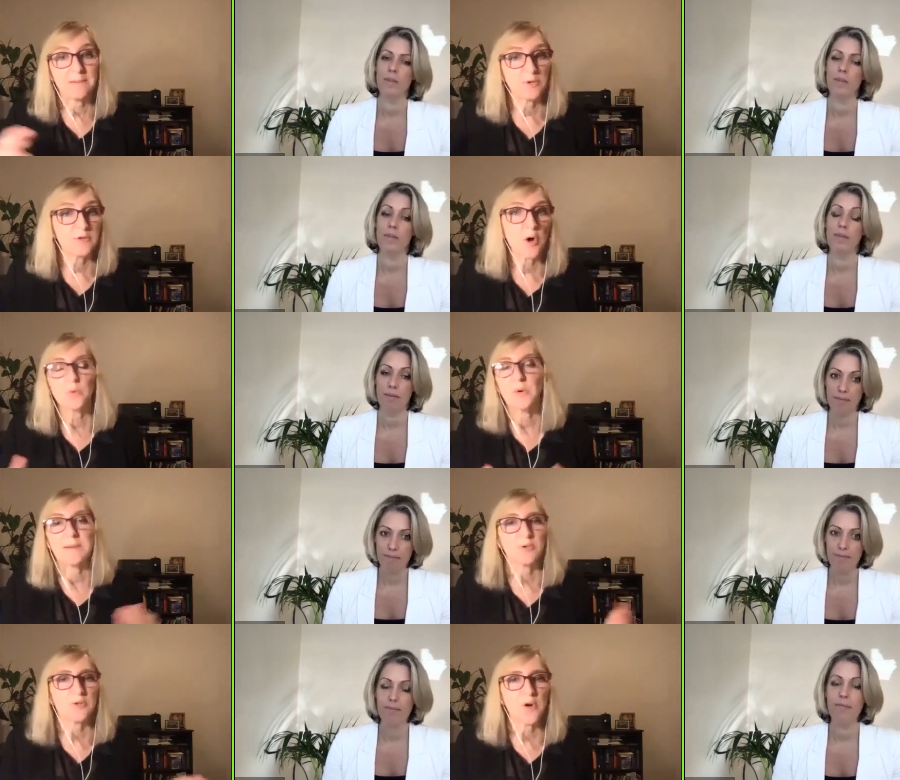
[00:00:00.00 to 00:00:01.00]
Speaker 1: move on, we
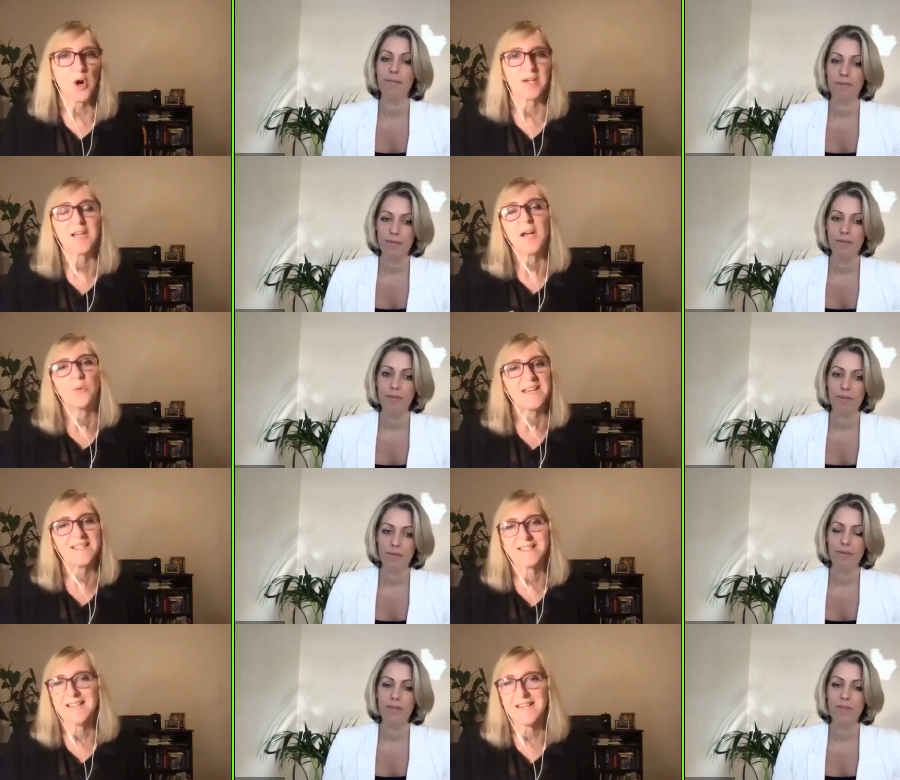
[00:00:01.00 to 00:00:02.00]
move on. We
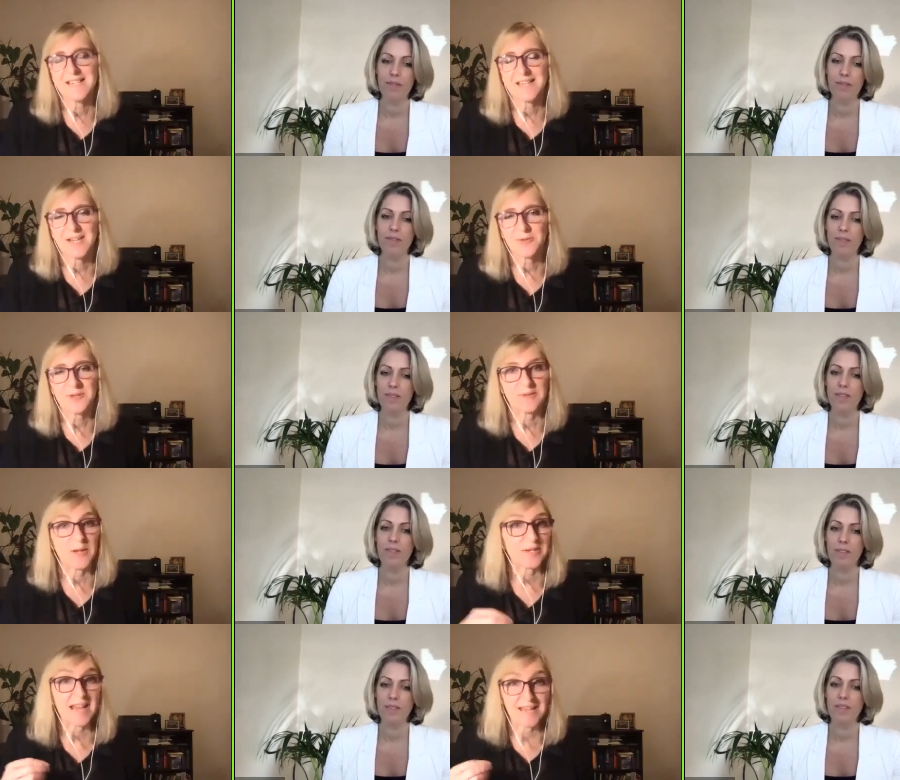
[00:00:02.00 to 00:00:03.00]
can stay in touch with them. You
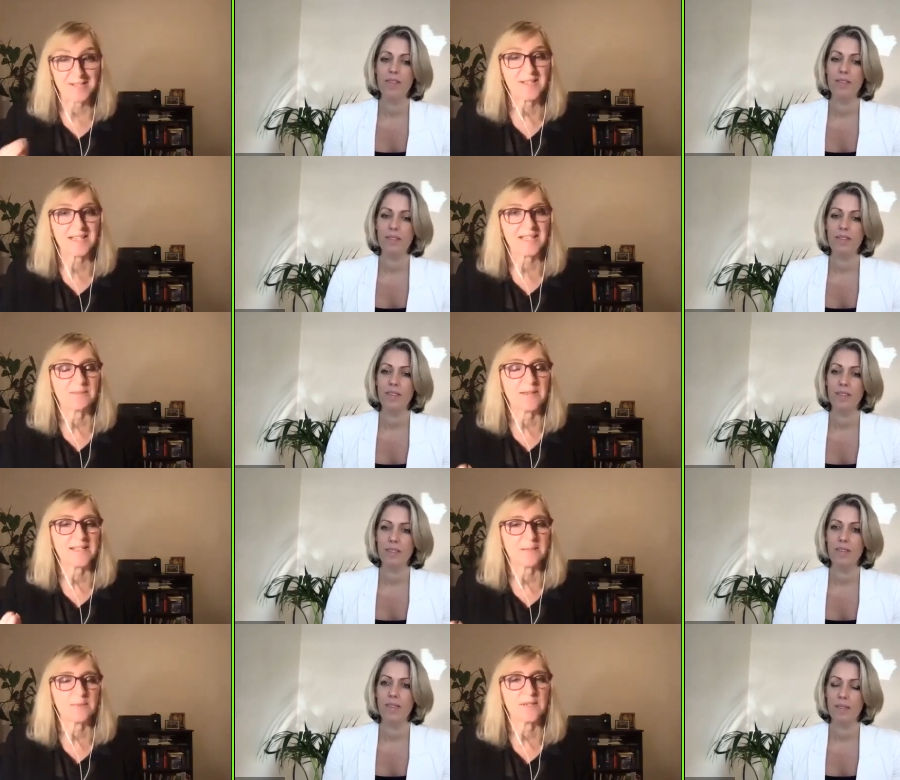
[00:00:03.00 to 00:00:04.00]
know, as you said, it can be
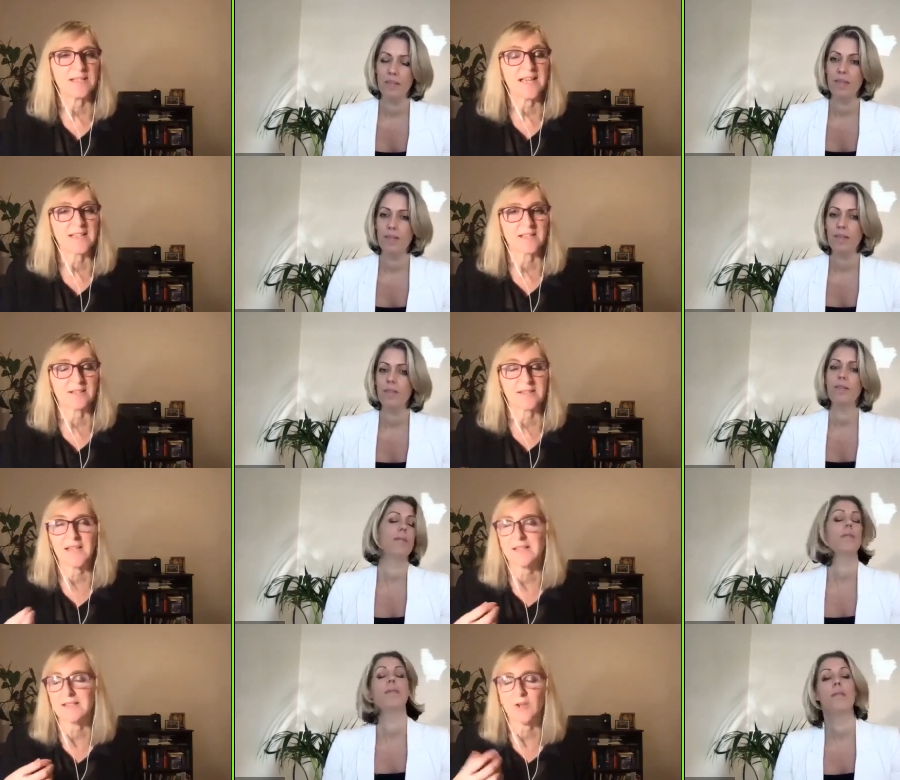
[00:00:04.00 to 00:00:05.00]
simply as a,
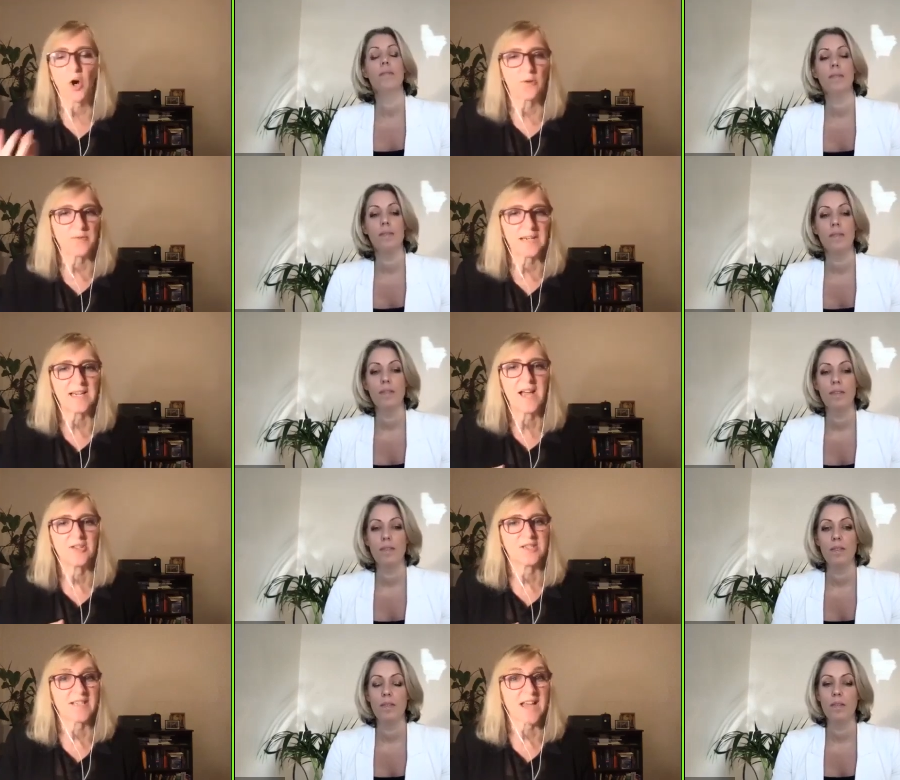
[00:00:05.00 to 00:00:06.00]
a coffee,
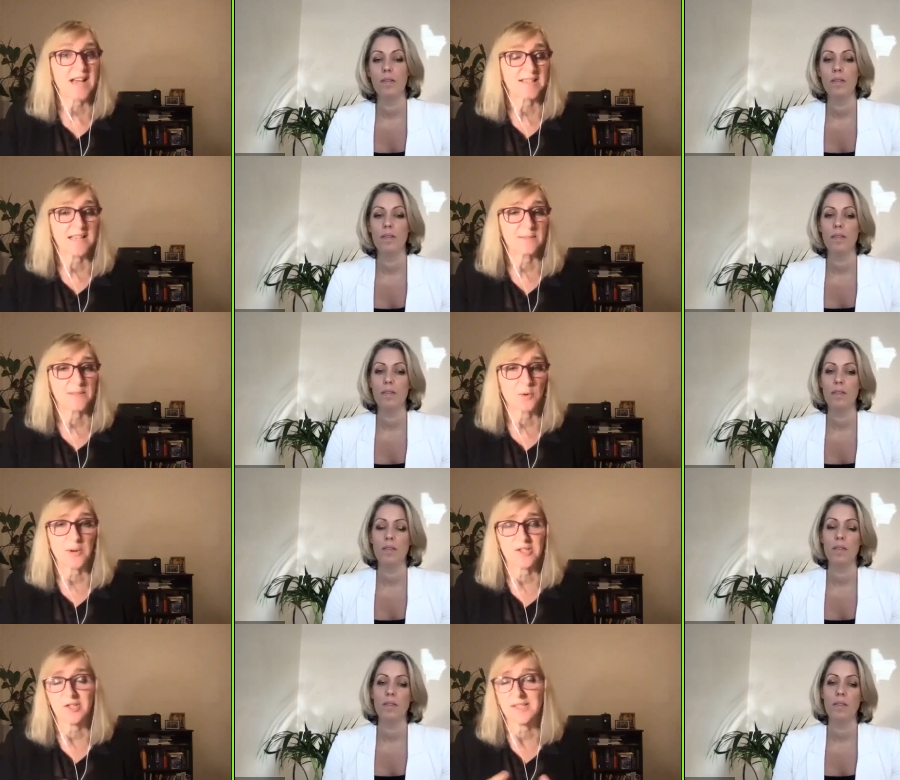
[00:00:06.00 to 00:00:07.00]
just asking them some
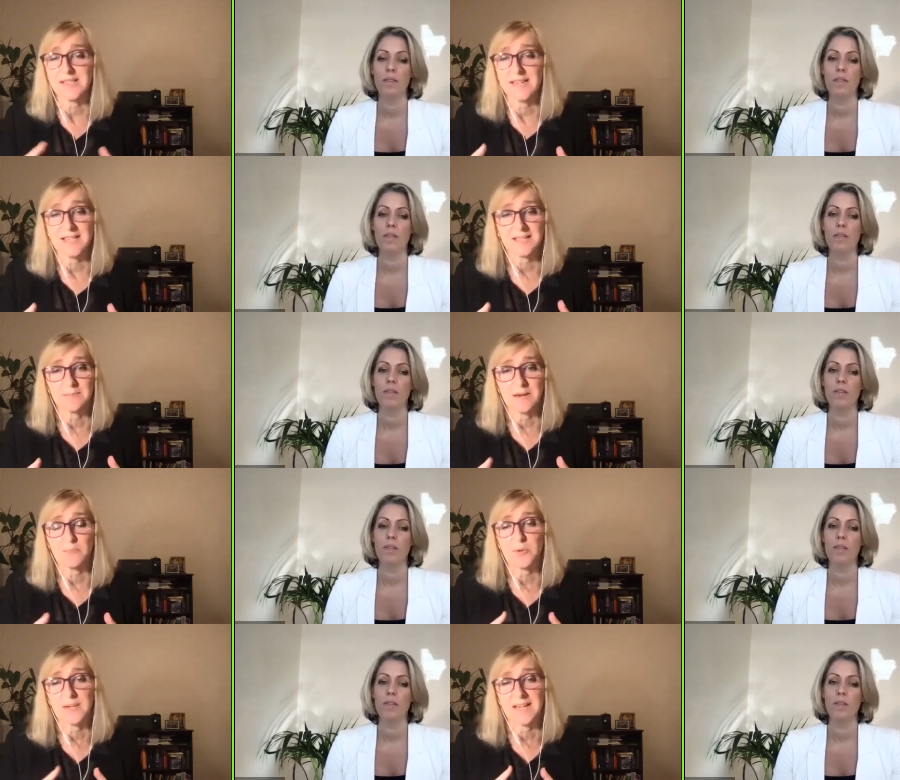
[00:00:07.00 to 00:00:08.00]
questions, getting some
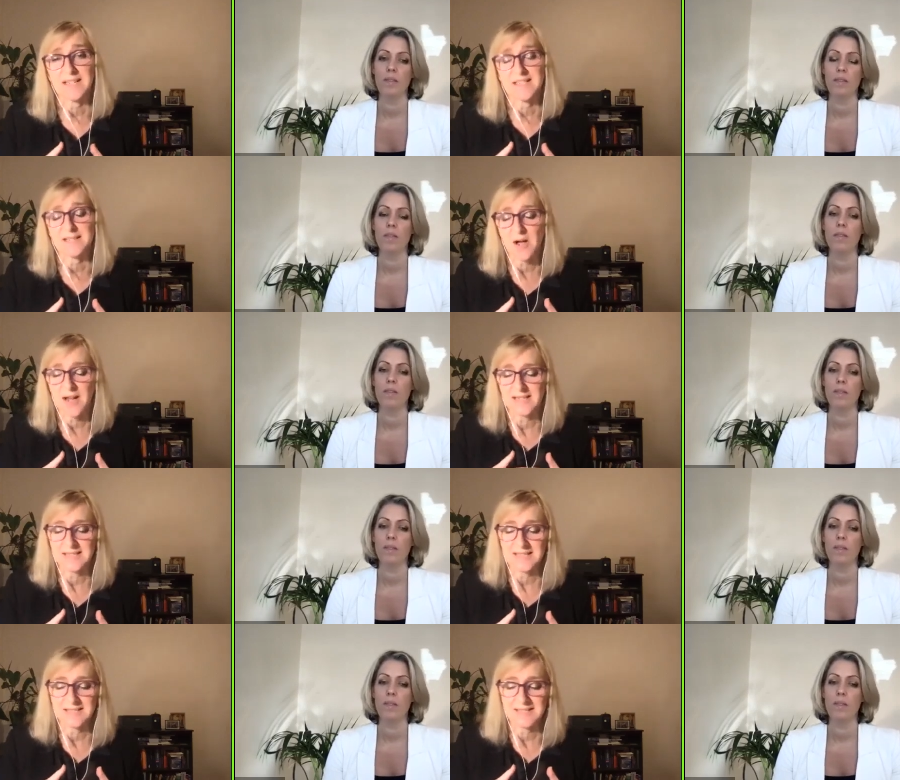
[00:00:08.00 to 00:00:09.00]
input, getting some
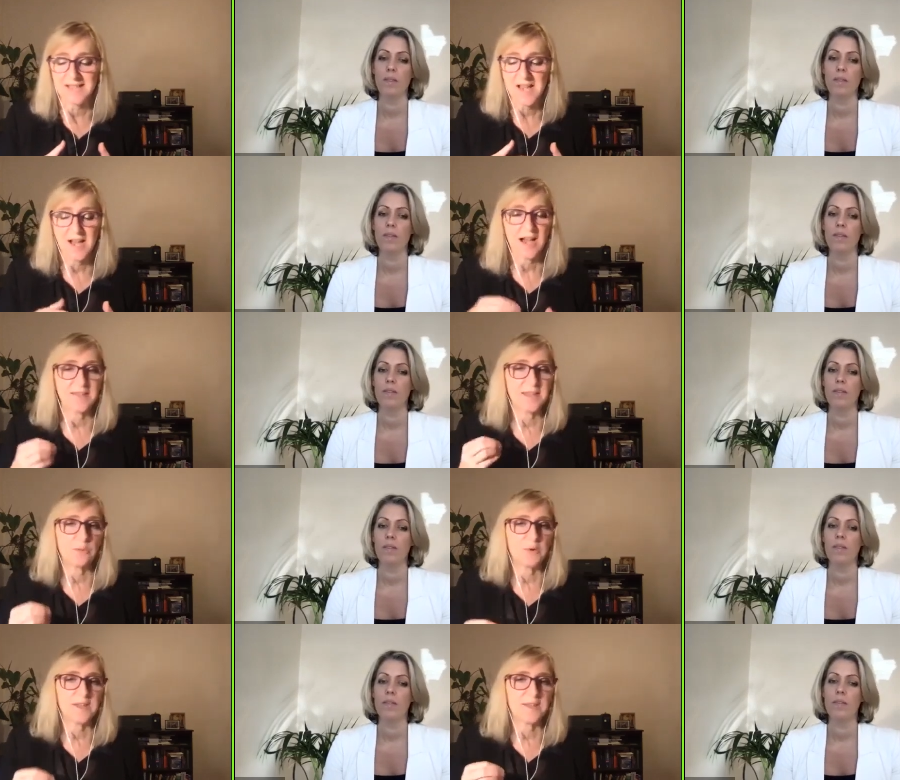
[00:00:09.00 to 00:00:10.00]
ideas. I think
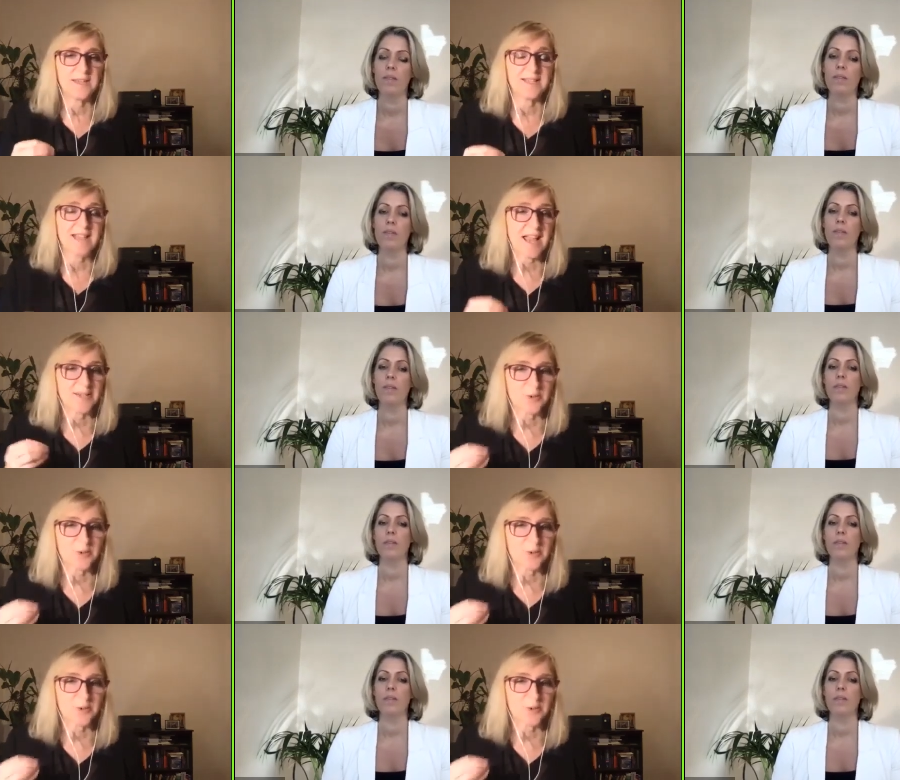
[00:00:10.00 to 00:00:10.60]
with this, as